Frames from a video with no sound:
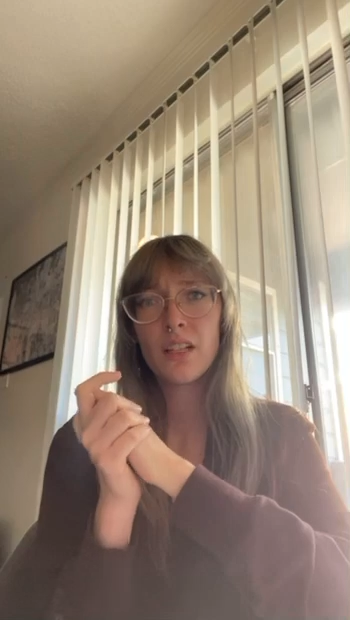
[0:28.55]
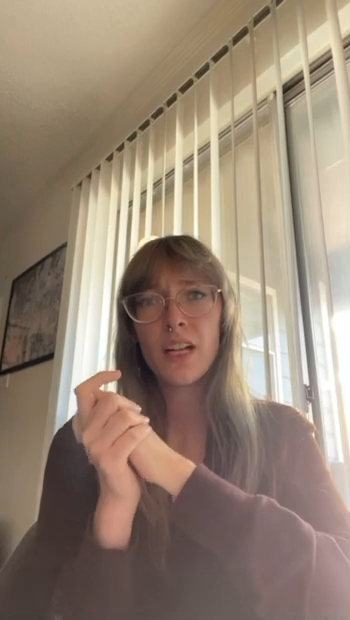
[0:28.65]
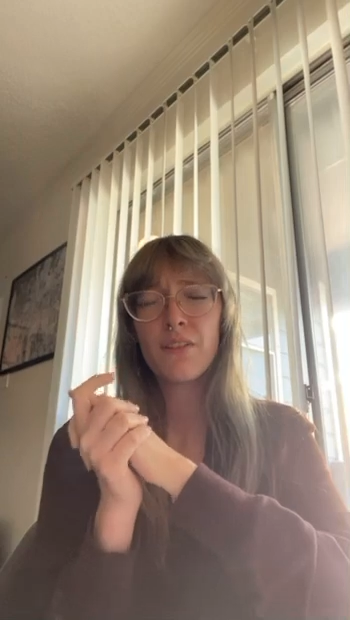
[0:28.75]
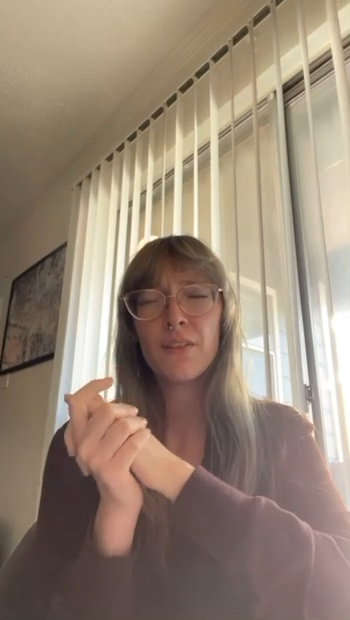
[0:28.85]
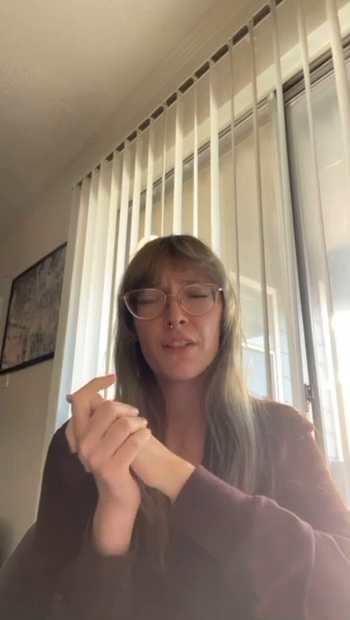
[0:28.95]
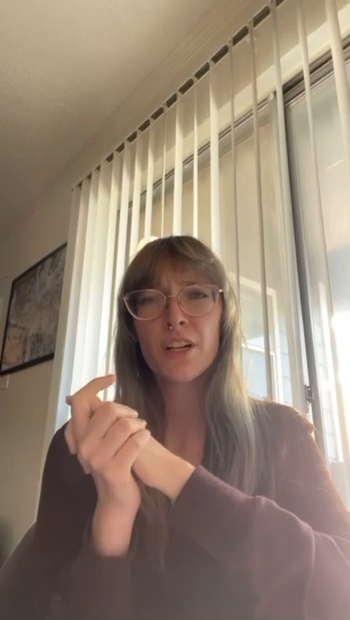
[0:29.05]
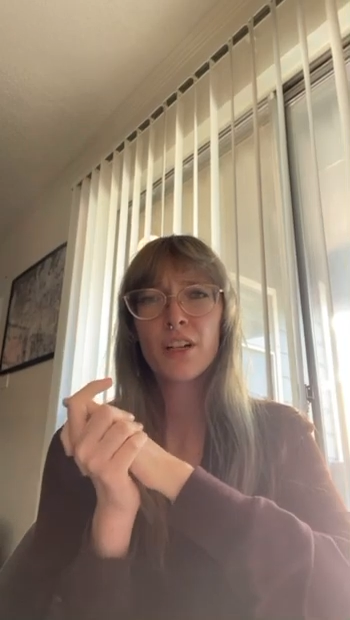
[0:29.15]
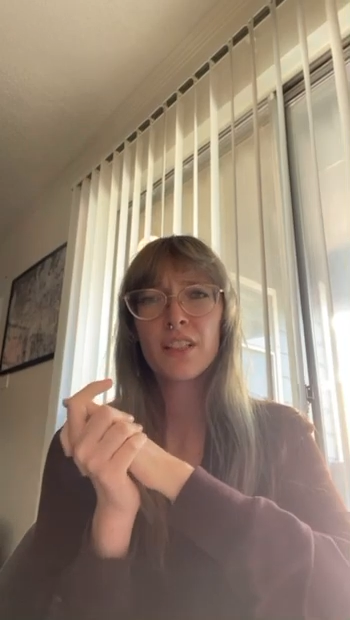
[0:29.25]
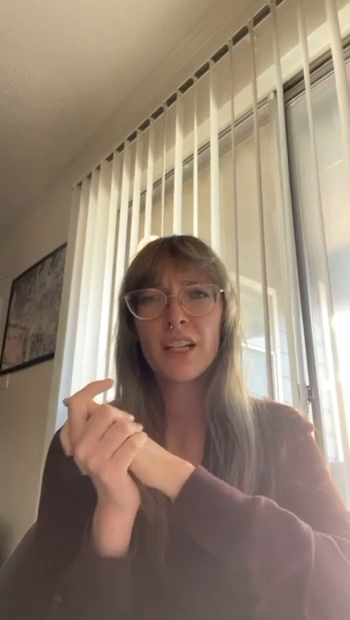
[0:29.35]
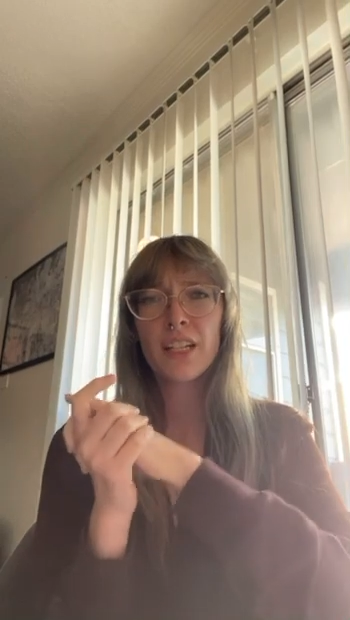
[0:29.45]
And I've even
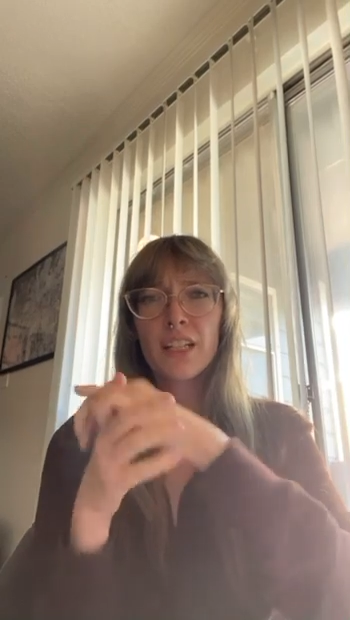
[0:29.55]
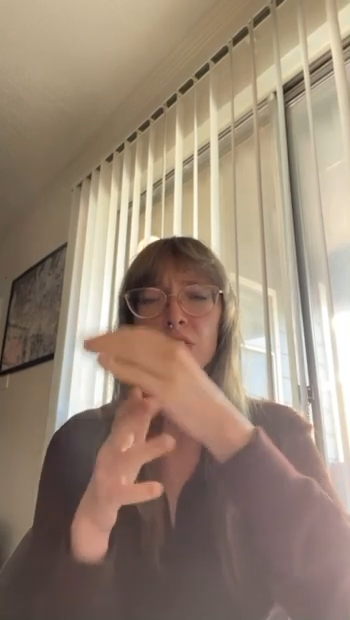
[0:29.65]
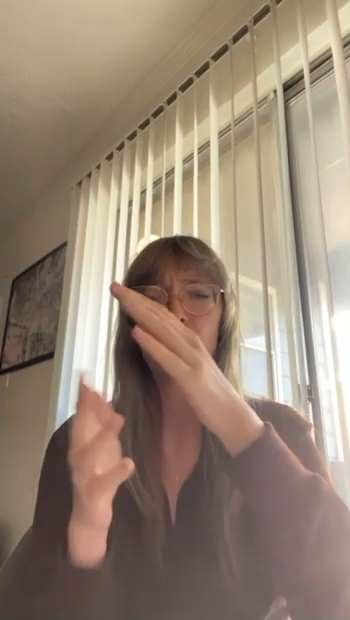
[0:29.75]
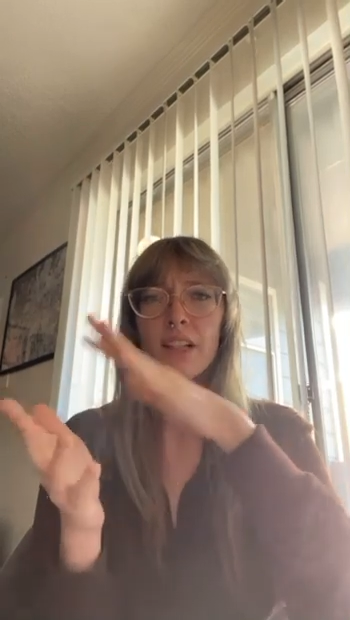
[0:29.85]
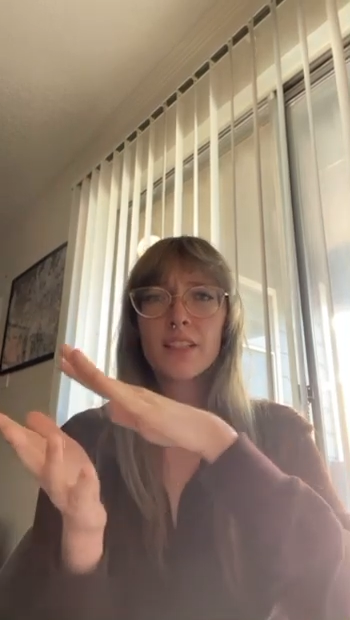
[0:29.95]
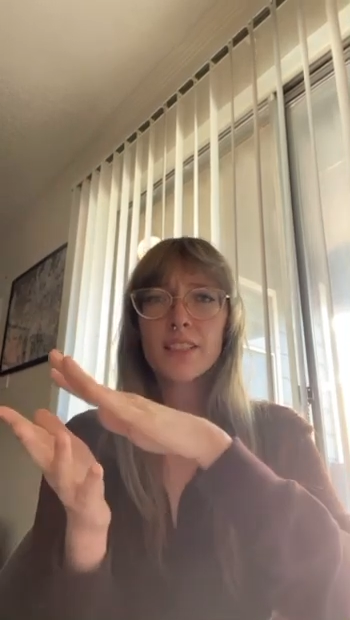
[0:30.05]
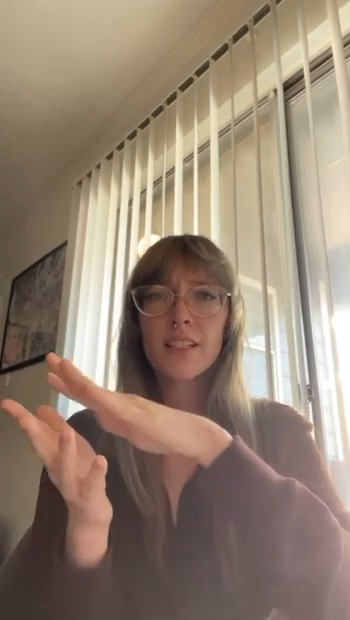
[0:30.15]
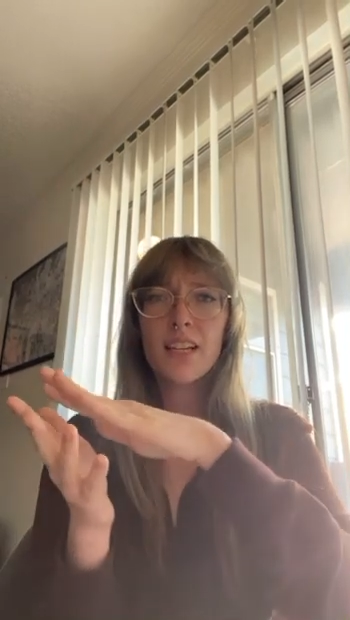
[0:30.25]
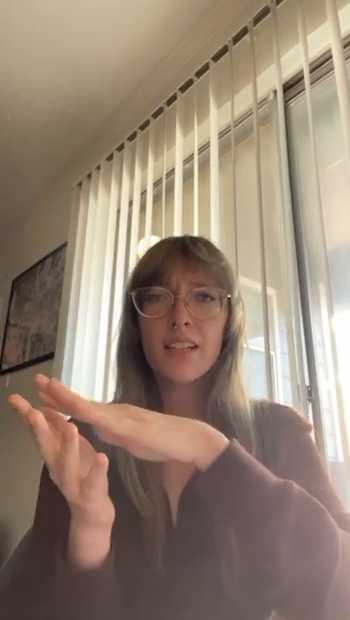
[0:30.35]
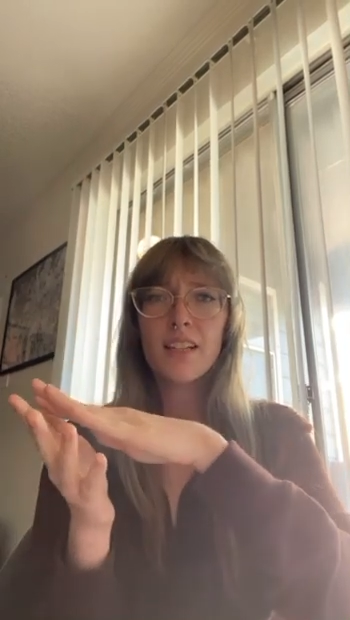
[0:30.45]
heard that it can
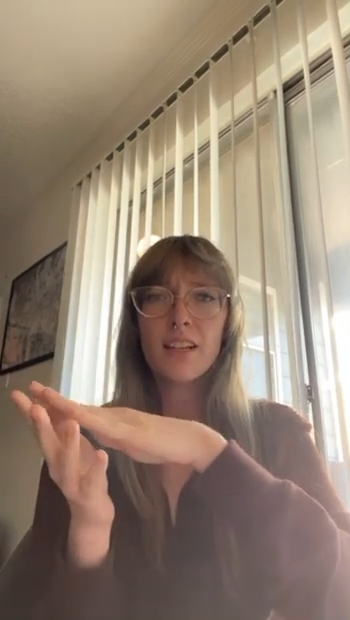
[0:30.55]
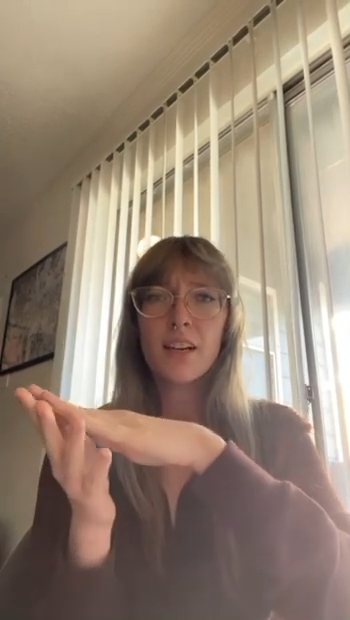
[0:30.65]
translate